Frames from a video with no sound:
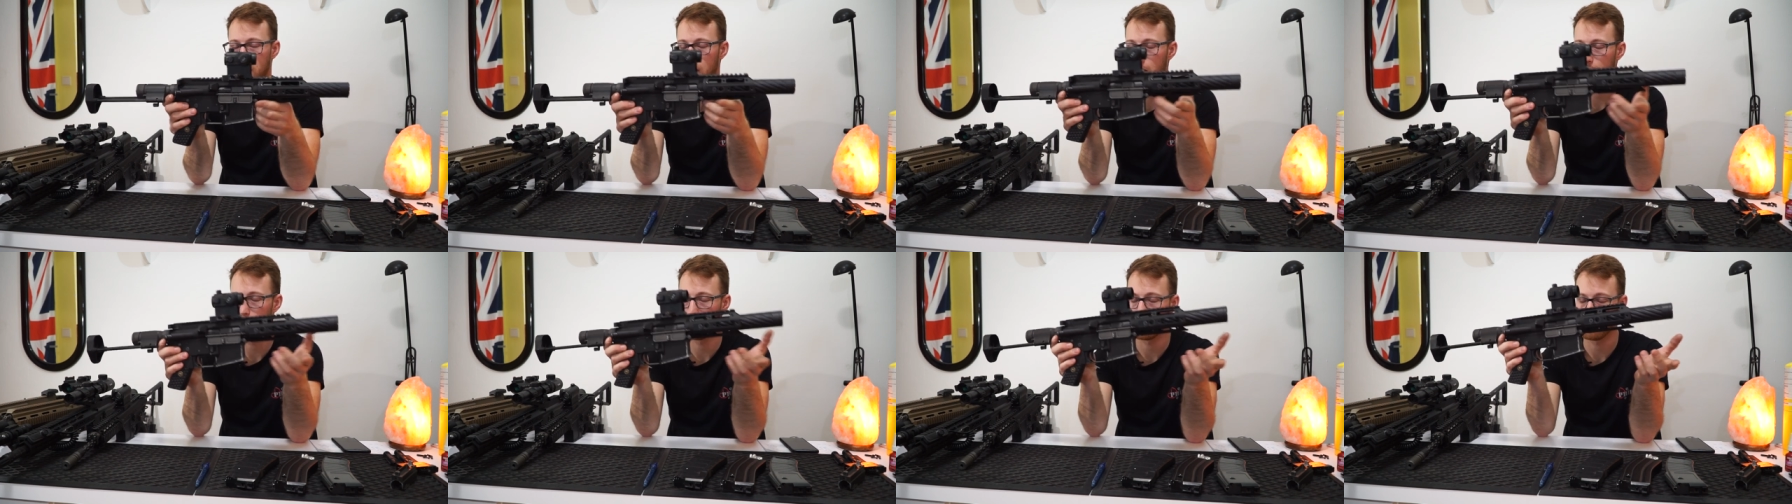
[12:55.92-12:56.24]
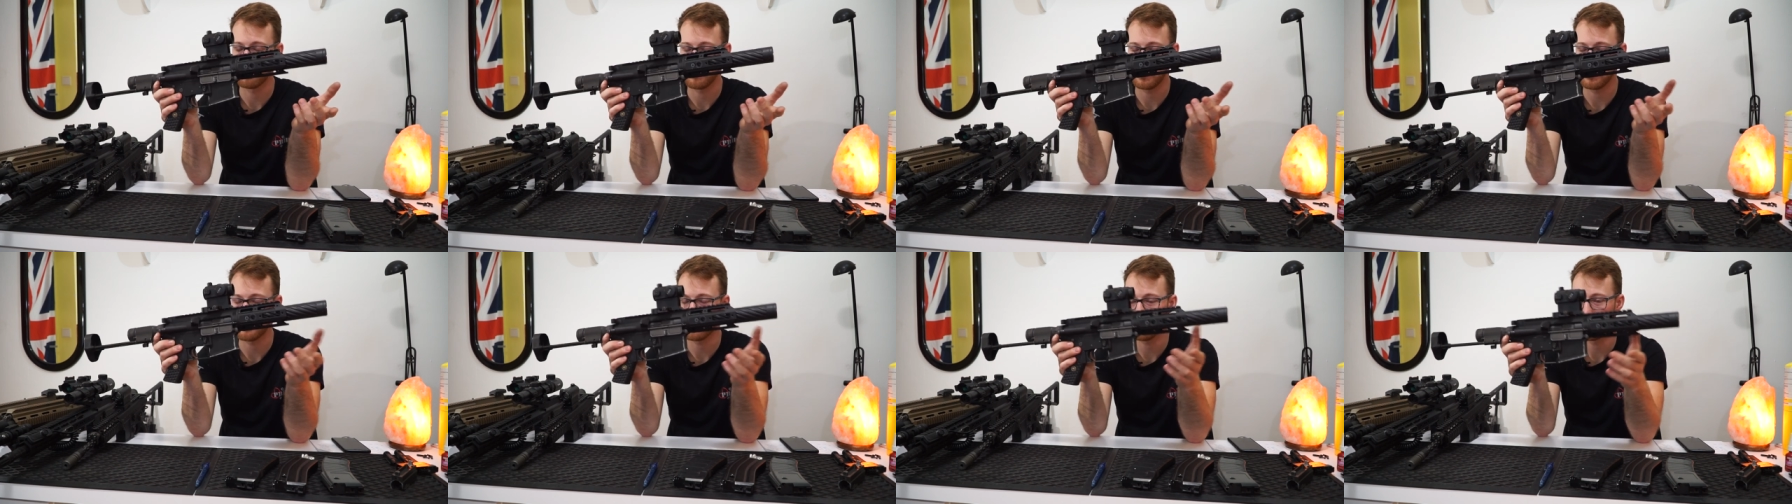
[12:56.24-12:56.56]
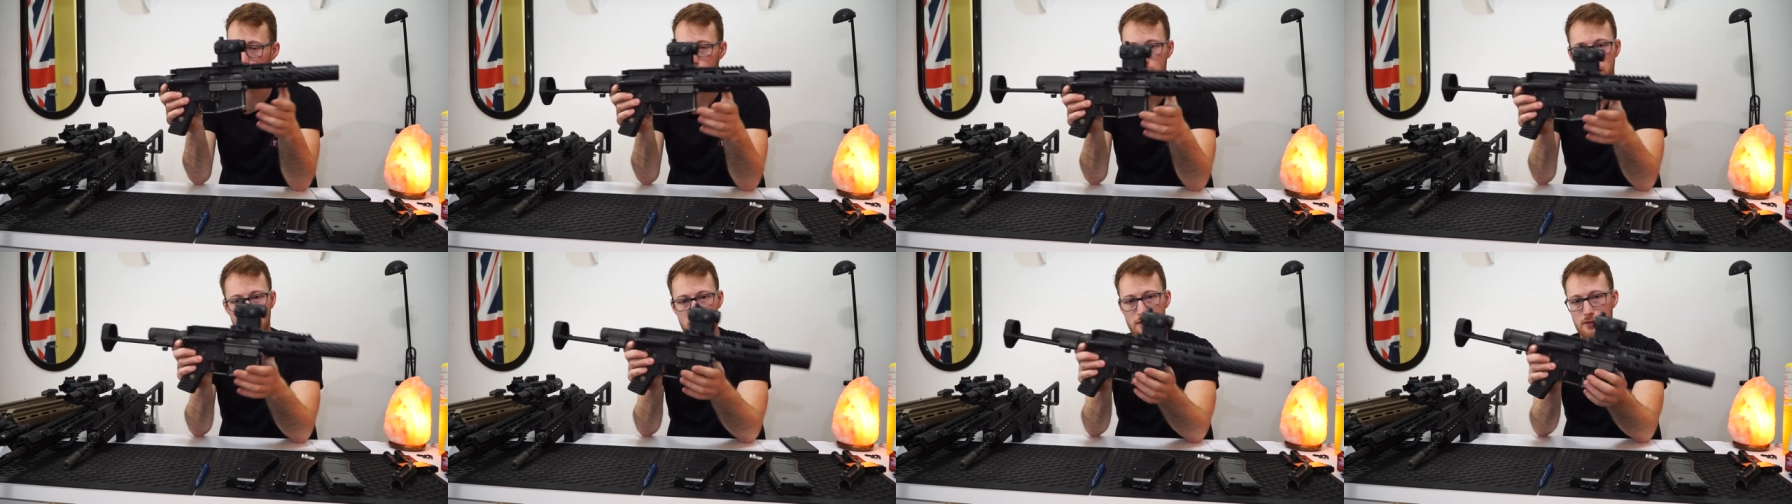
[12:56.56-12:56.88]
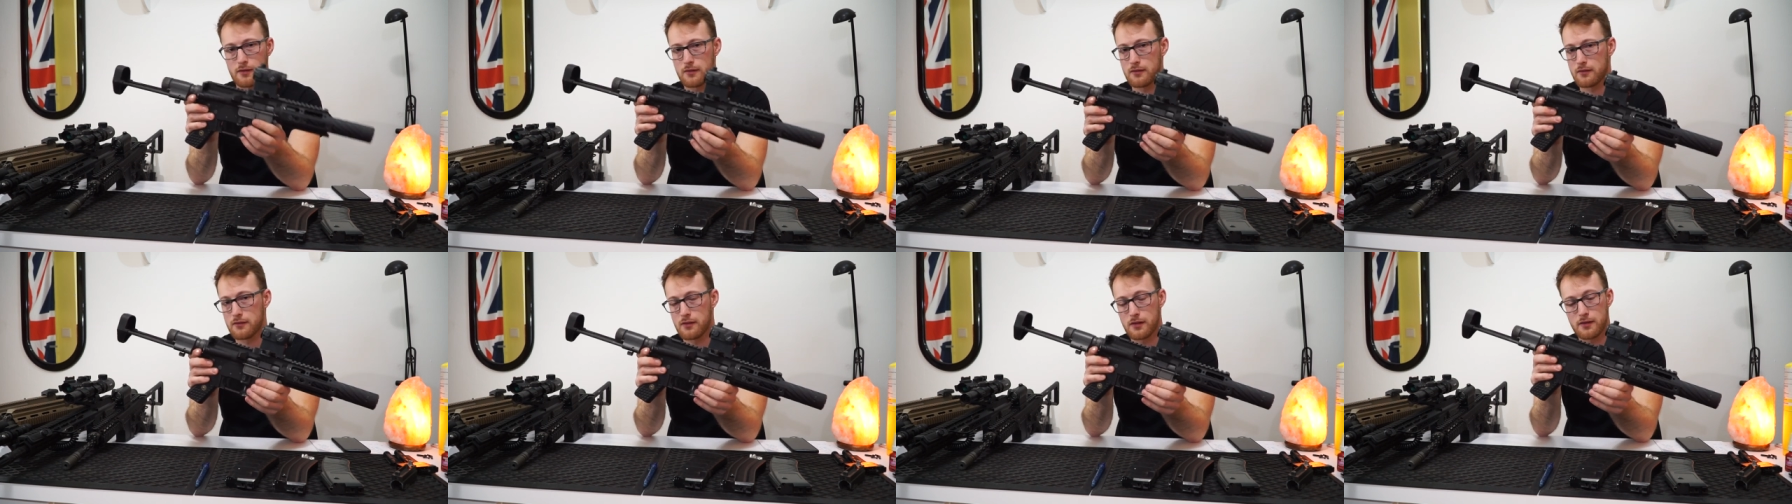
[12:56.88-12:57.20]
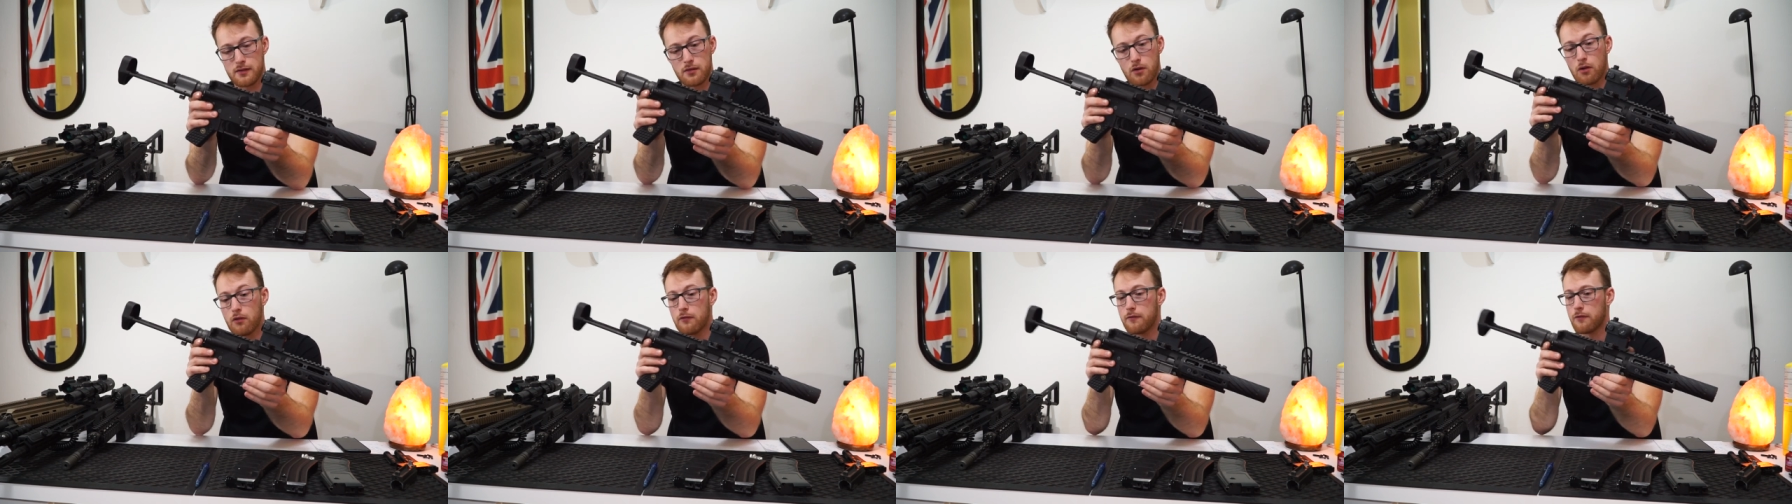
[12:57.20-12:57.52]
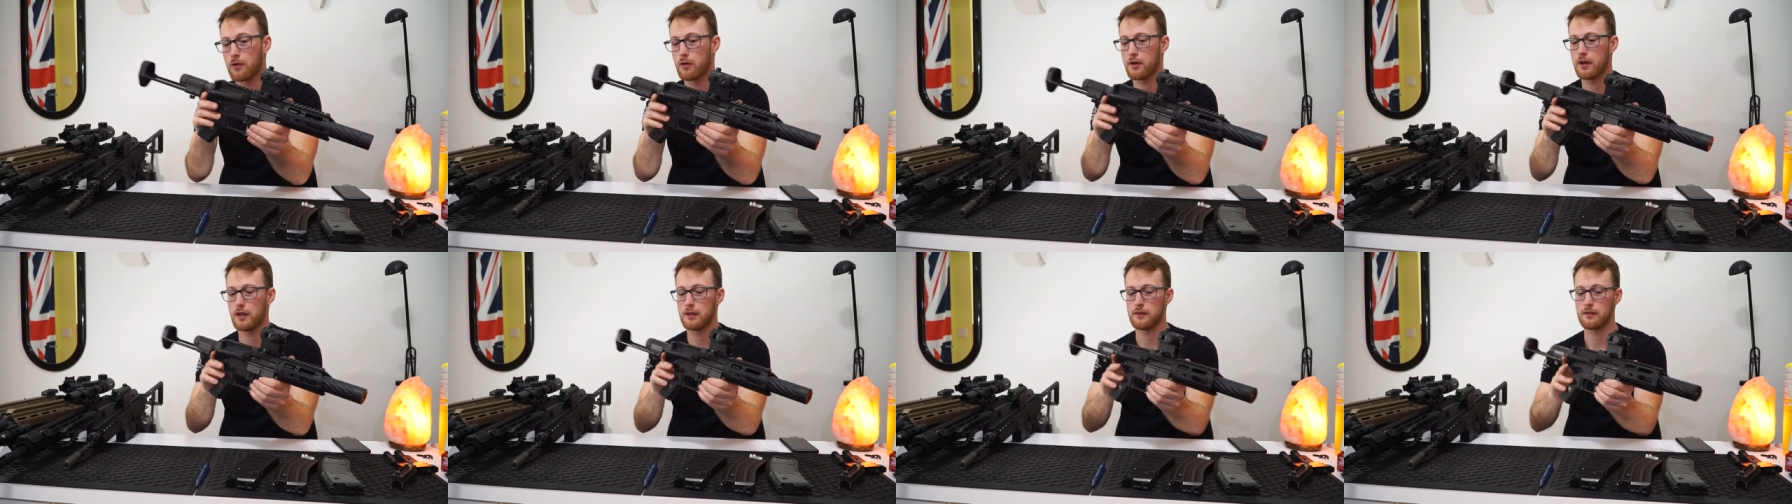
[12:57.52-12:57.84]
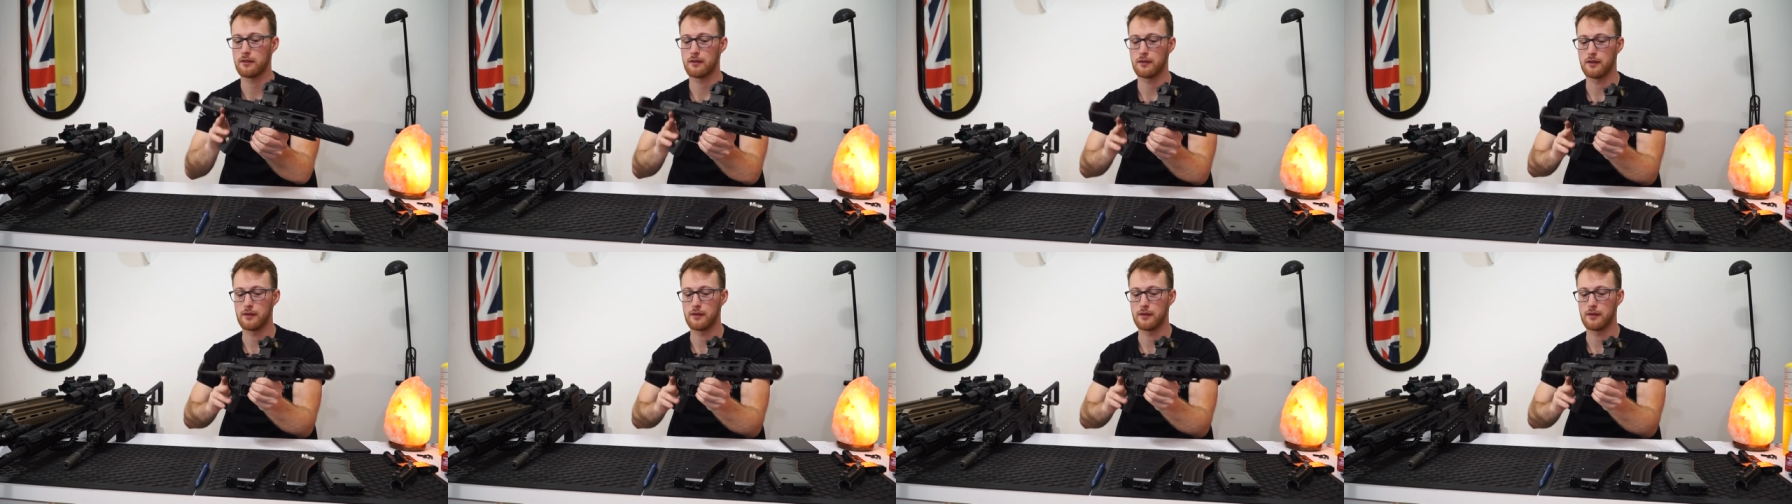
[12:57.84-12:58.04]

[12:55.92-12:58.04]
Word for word: by all means, just go for it.